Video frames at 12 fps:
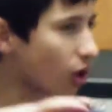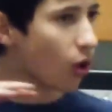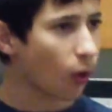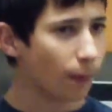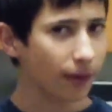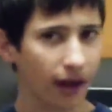the
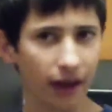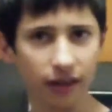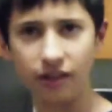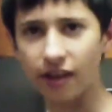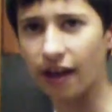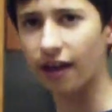whole
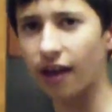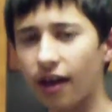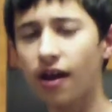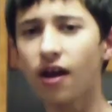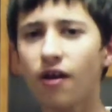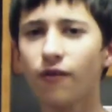place checking
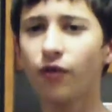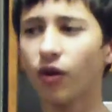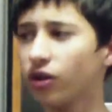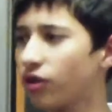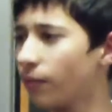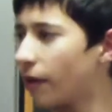
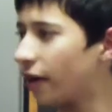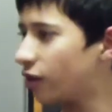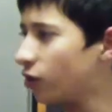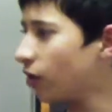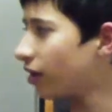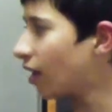for to make sure